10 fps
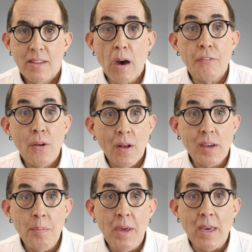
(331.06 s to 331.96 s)
Now if you're
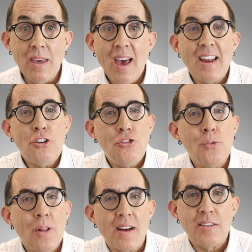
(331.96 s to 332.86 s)
like me and you shoot
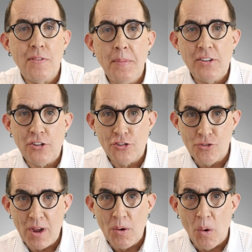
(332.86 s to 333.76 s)
lots of images
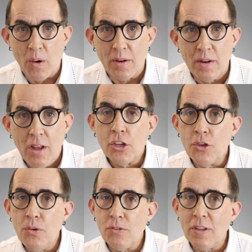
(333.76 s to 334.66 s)
straight on,
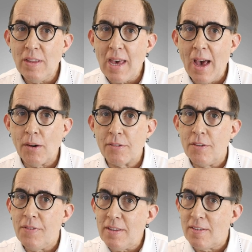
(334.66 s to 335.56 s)
using the angles
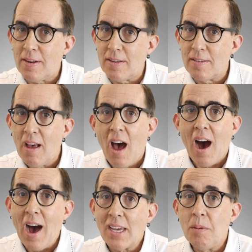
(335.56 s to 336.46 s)
of incidence,
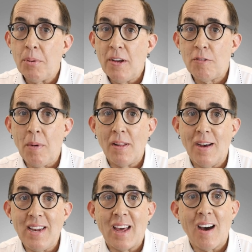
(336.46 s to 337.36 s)
I can place my
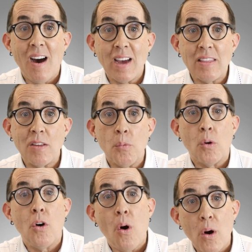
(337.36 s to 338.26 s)
light at a height that will
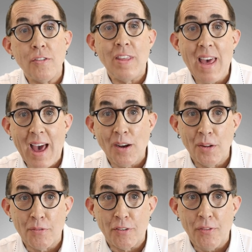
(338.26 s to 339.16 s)
cause the angle
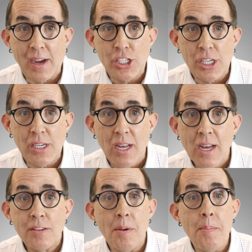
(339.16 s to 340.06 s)
of reflection
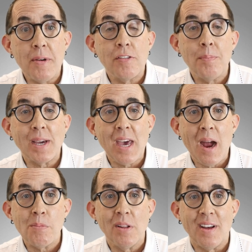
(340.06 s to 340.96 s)
to miss my
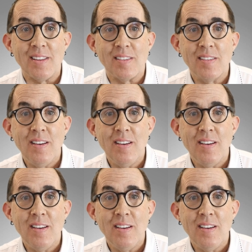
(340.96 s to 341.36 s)
camera lens.